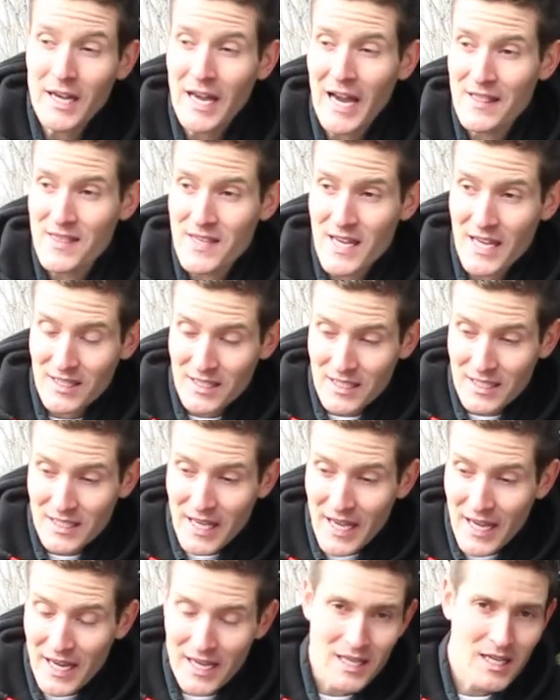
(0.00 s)
At the end of the
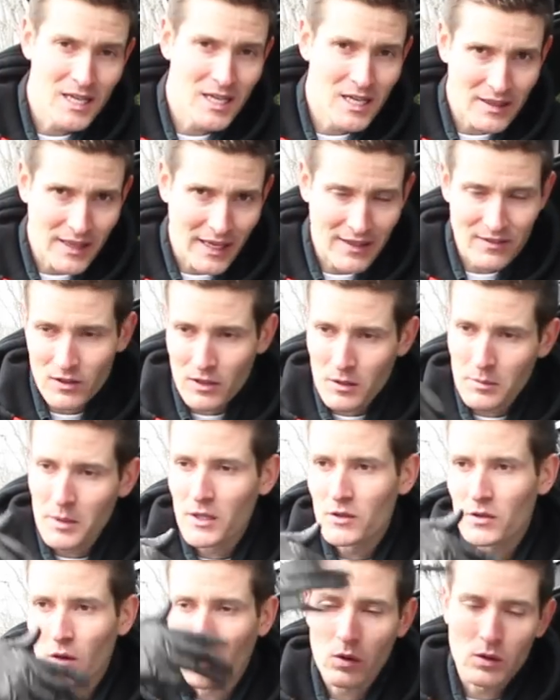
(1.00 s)
day, that's going to be
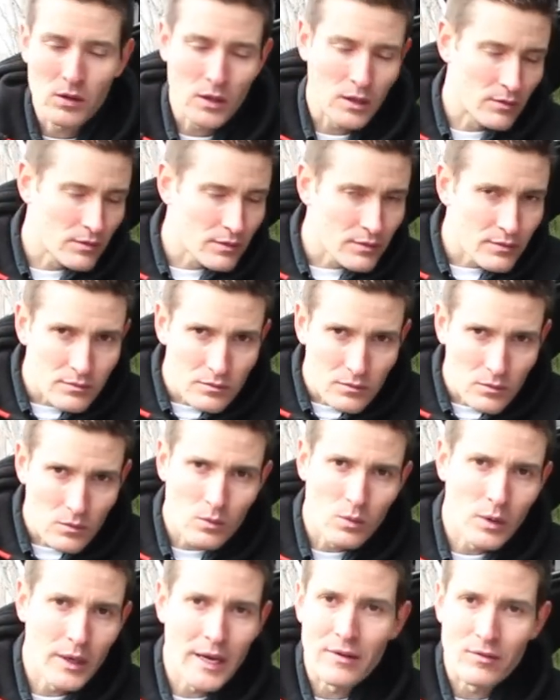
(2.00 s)
a total of
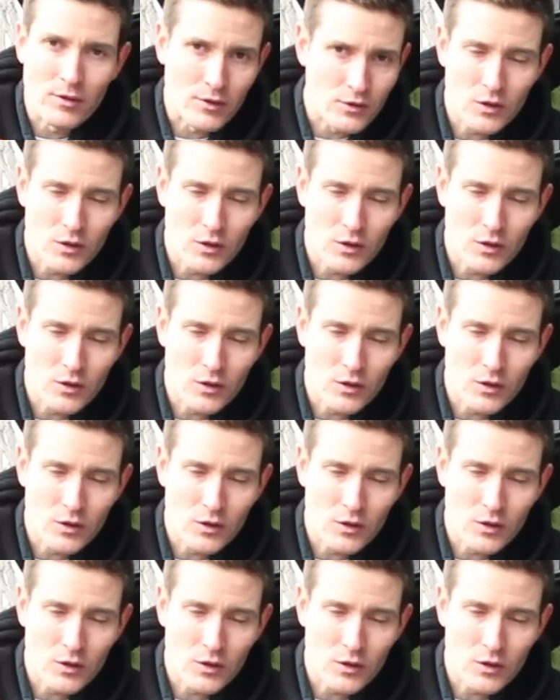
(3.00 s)
whatever,